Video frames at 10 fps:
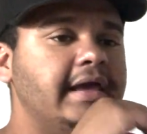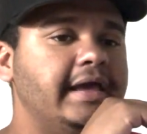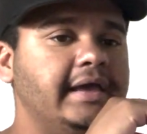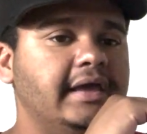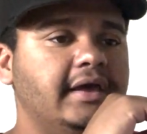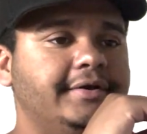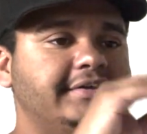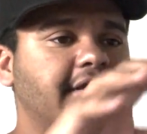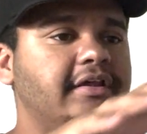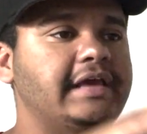And
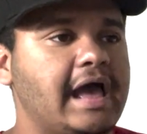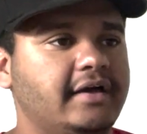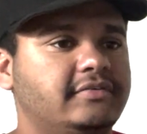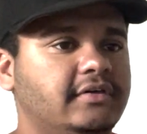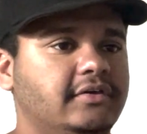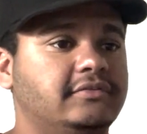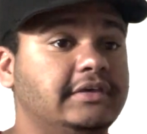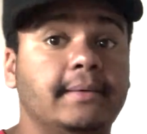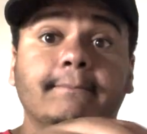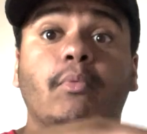getting access to
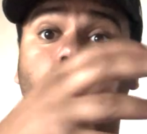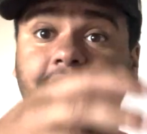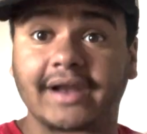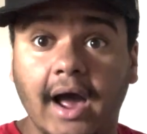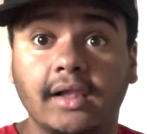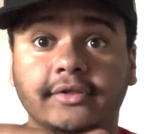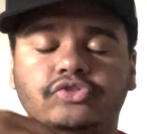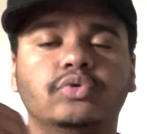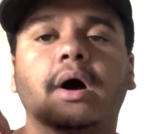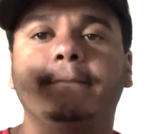get more
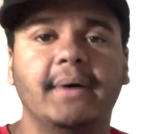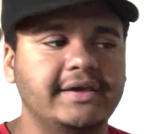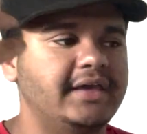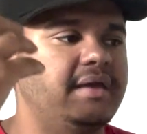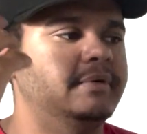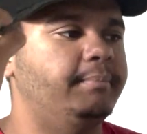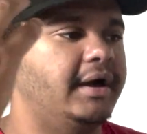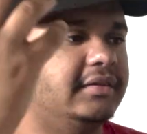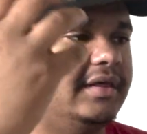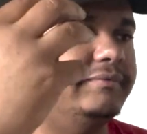knowledge to up my game, up my
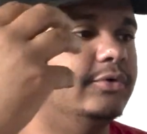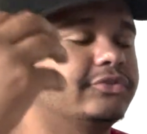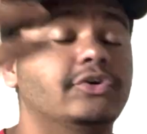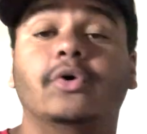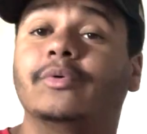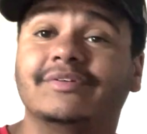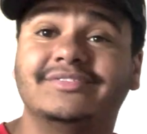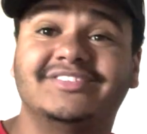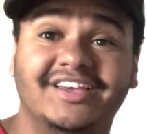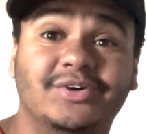level. So
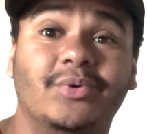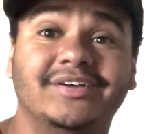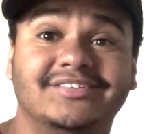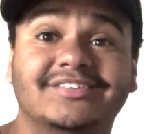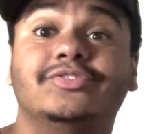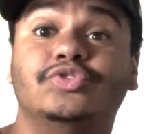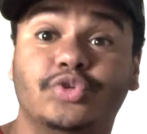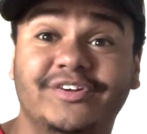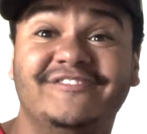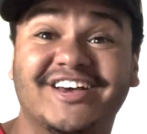takeaway is
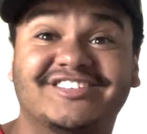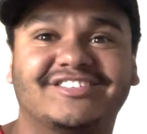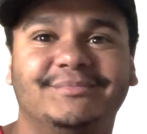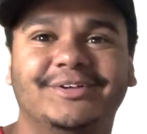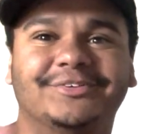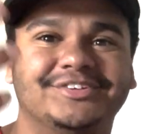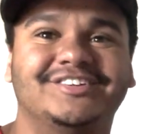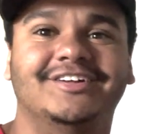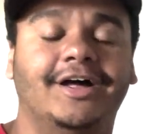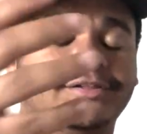to invest in something else that's
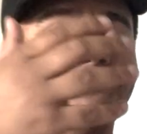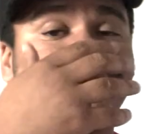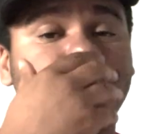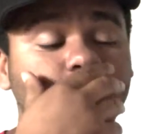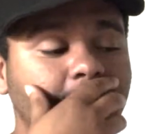going to elevate you.